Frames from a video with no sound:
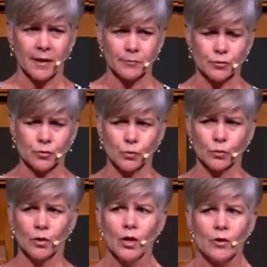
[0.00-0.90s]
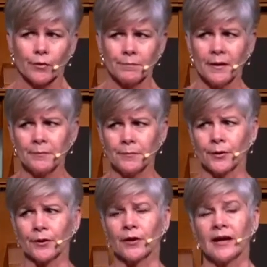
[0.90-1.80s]
Bible school,
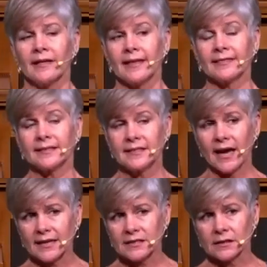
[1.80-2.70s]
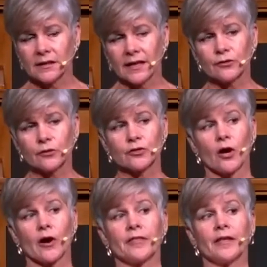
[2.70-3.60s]
remember that the tax collectors
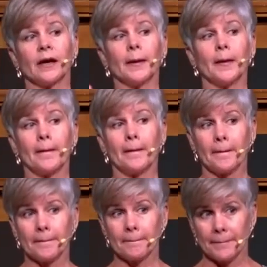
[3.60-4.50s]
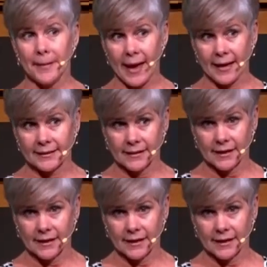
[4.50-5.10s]
are the bad